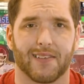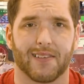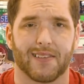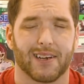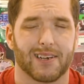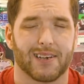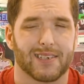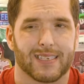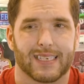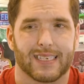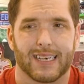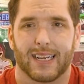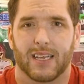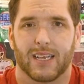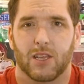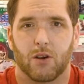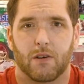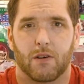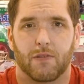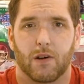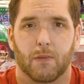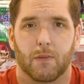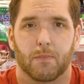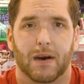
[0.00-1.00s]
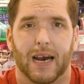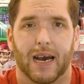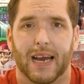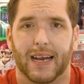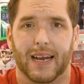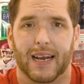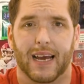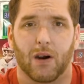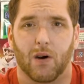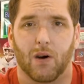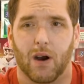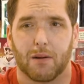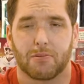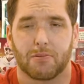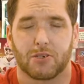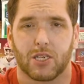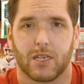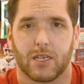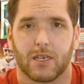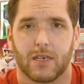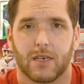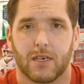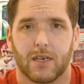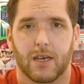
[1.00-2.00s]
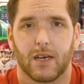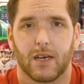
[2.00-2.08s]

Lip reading: They're just going to look for a buy it now option.